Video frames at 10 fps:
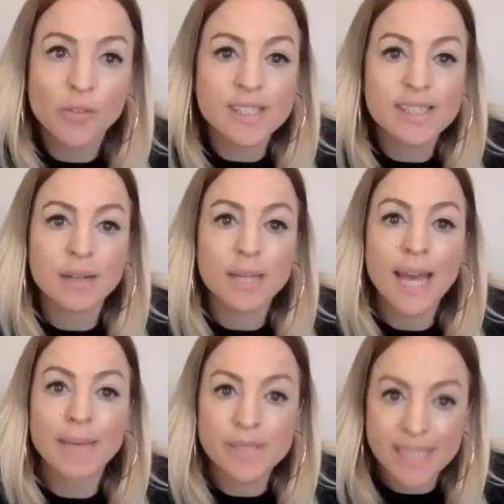of us that
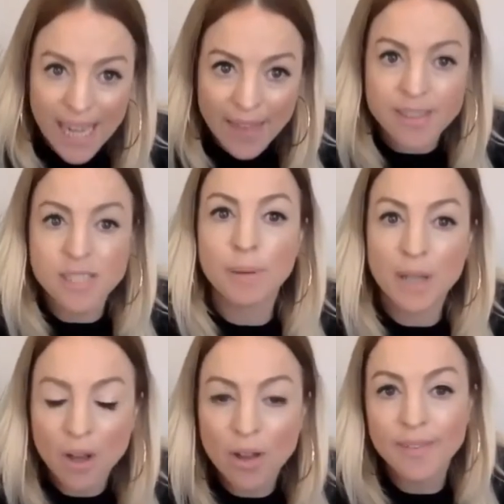came together to
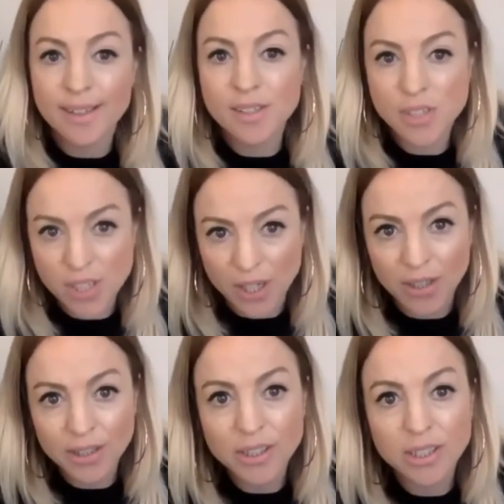plant this
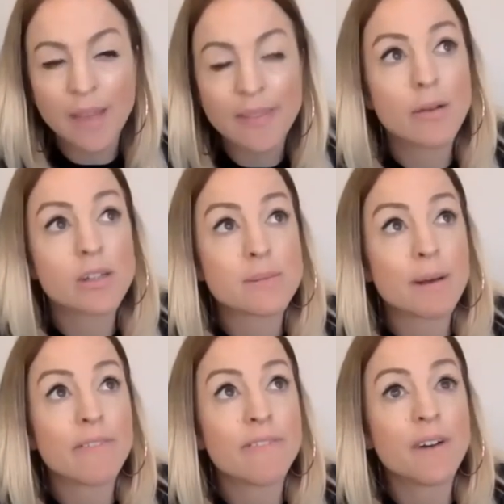church. And there was
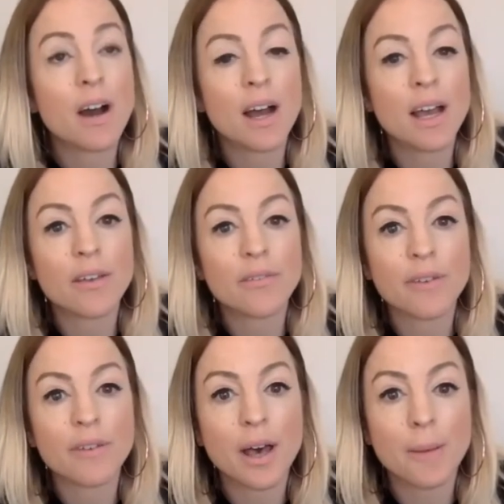about five
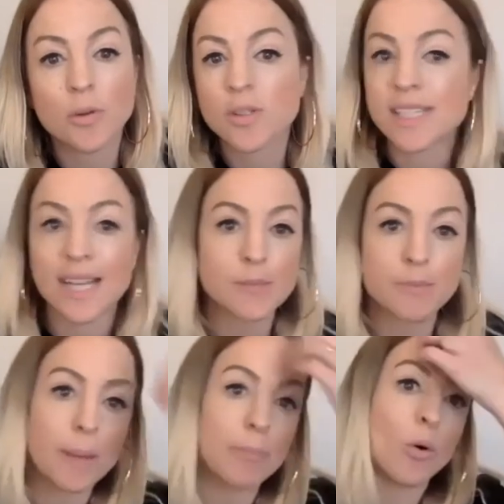or six
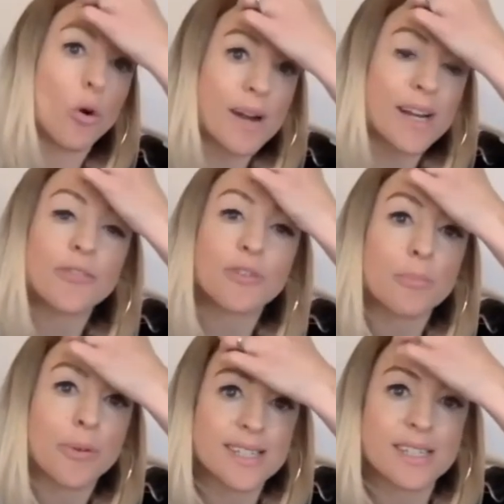people already
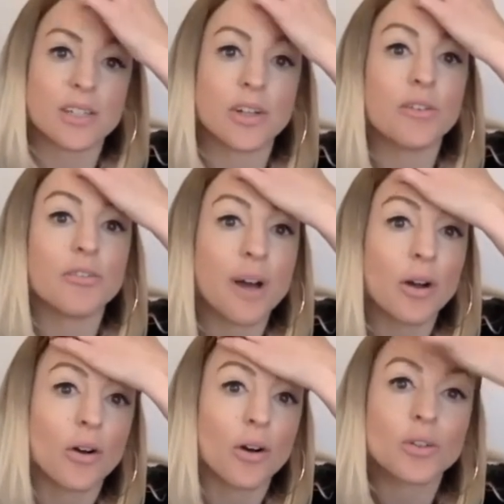from Preston who
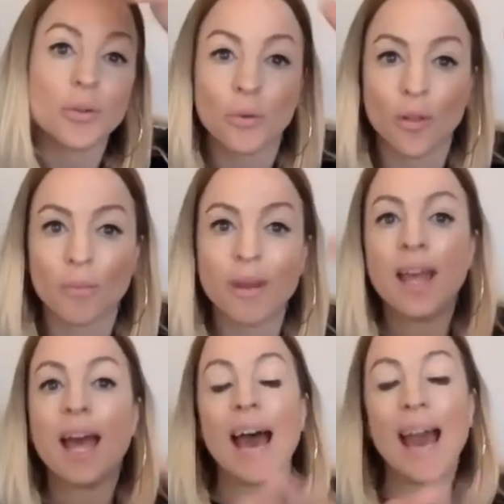felt God call them
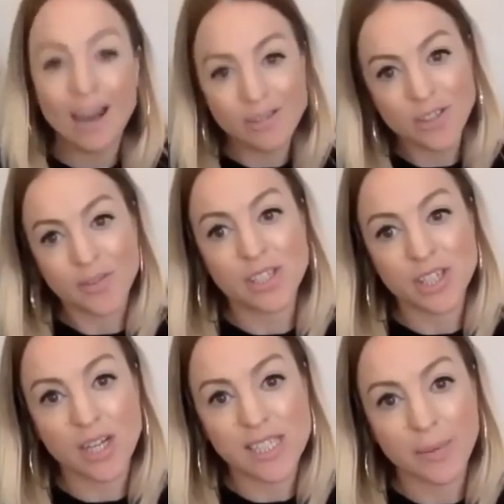out of the
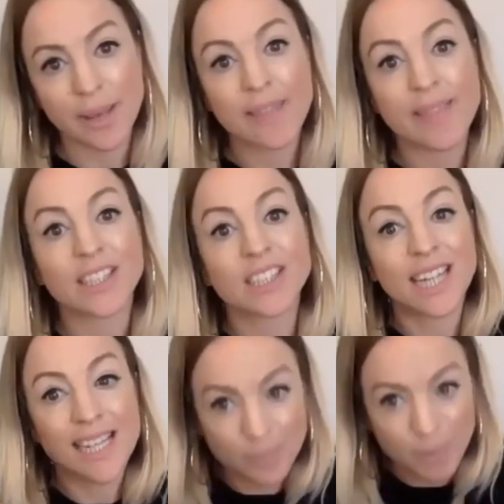church they were in. They
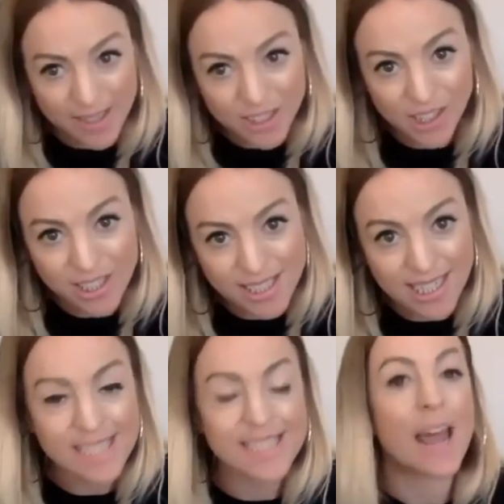chatted with their church
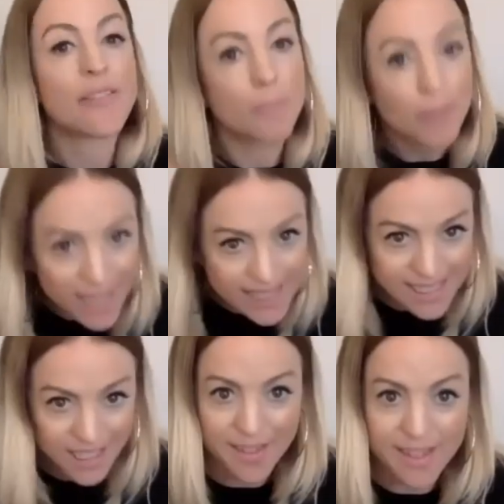leaders. They had the
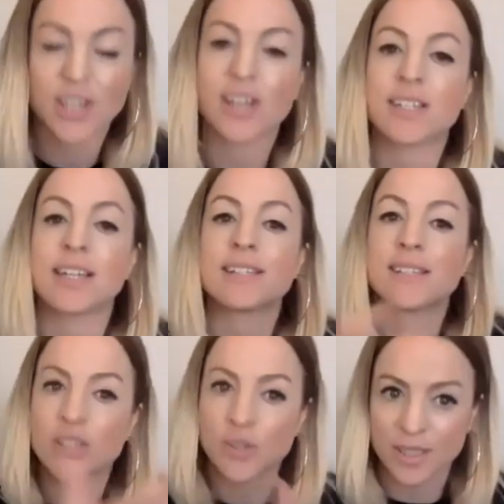blessing of their church leaders
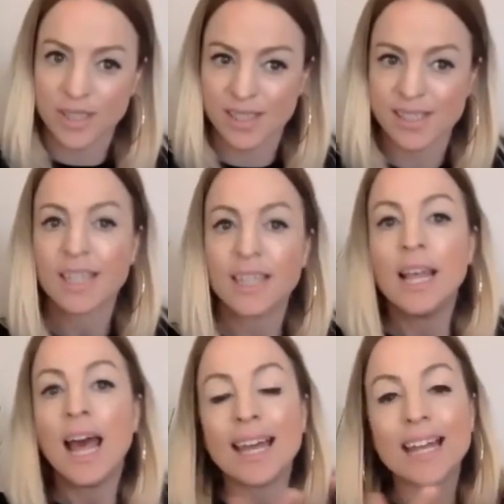and they joined us.
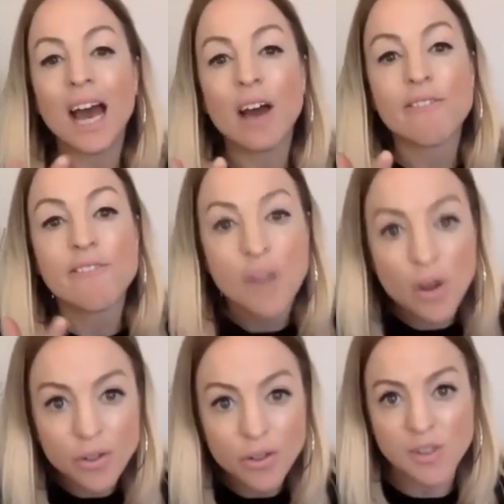And our
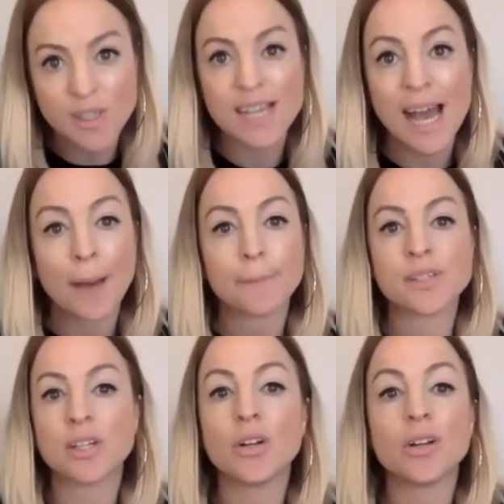focus is
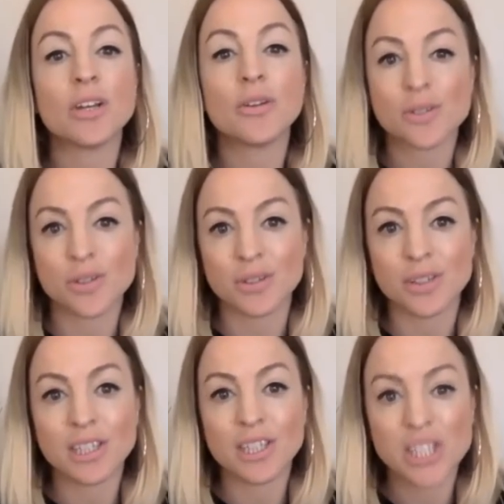absolutely not
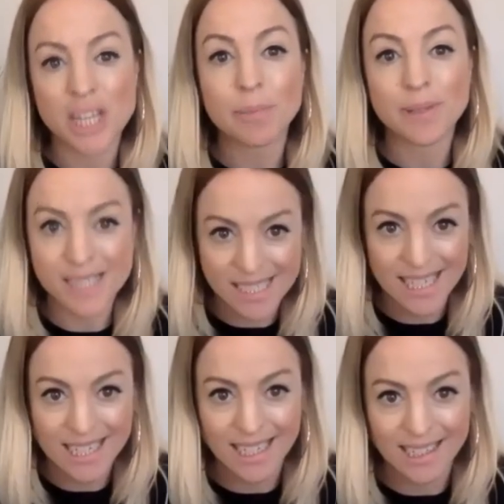on sheep
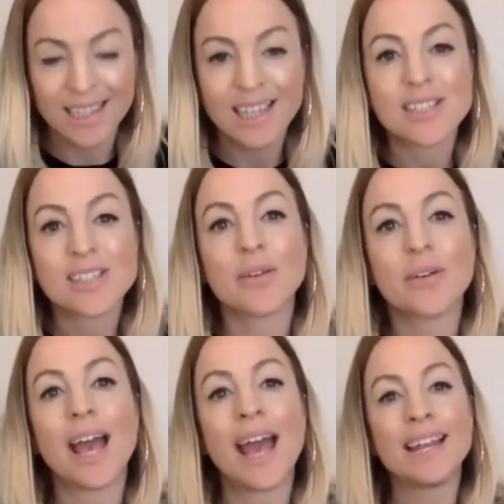stealing. So
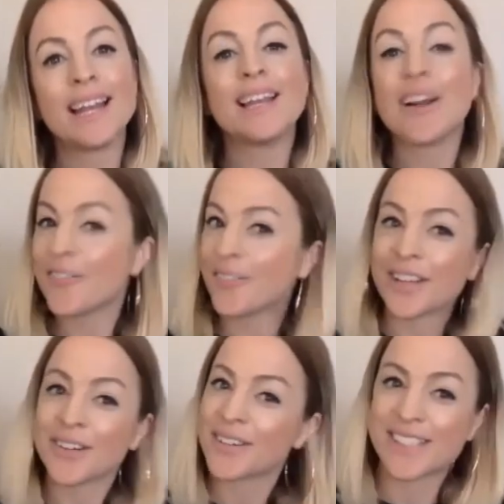any
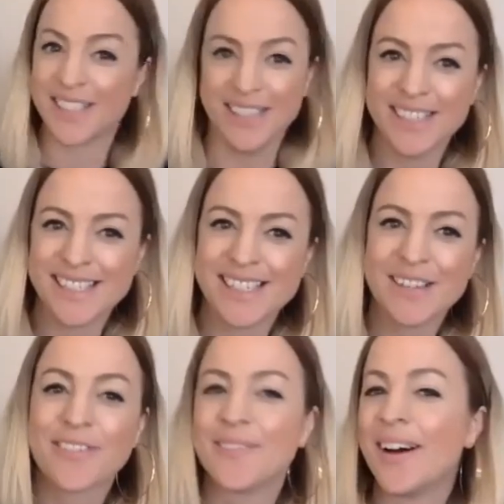lovely
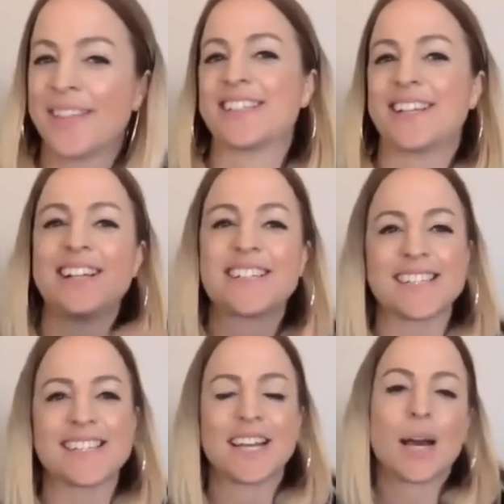Christians from other
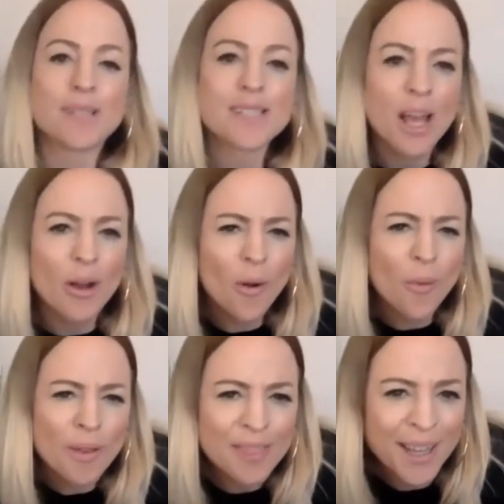churches that come and say,
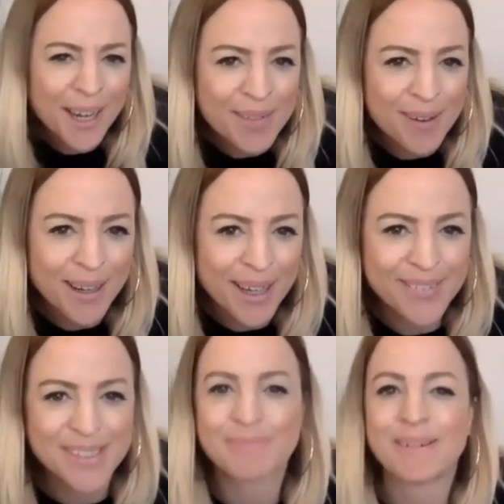oh, we're thinking about
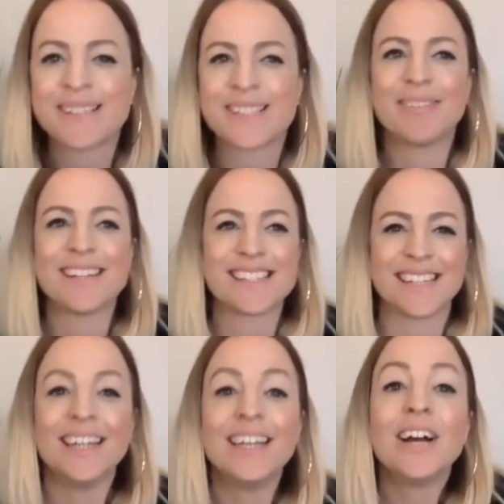coming to Preston
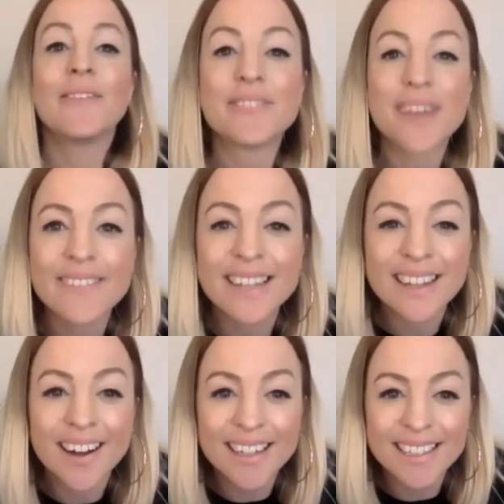Minster, we very
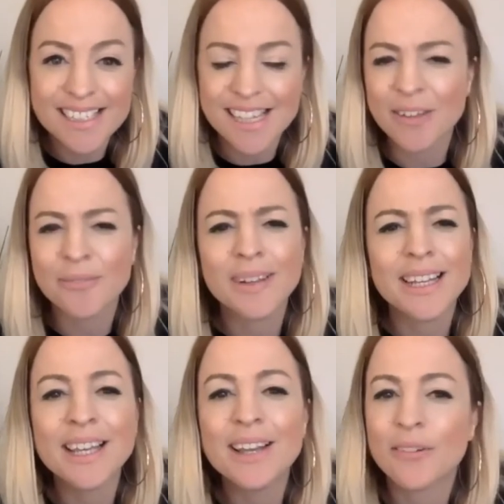kindly say,
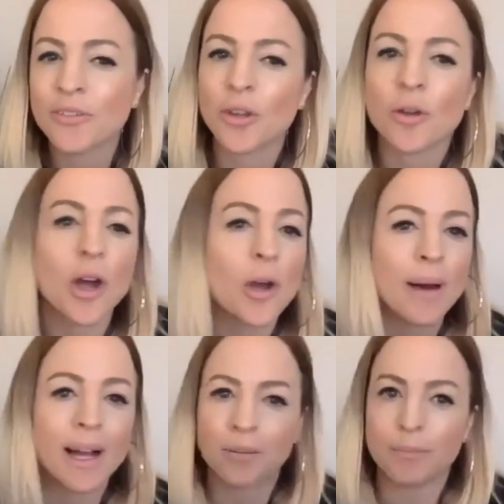we love you. Go
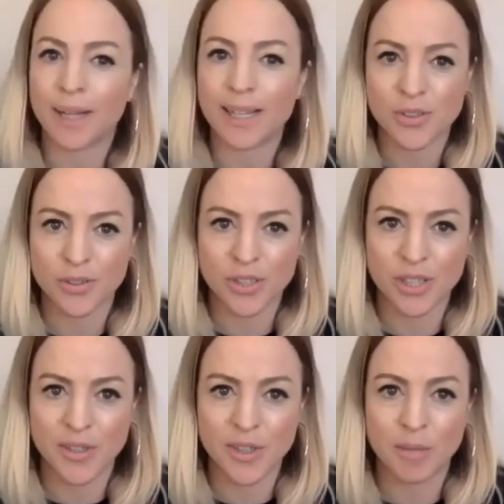back and bless your
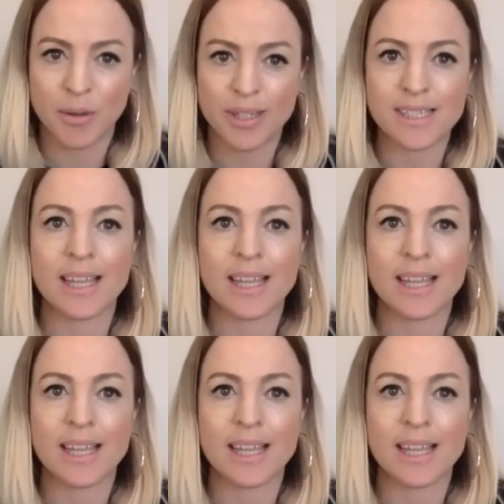church community.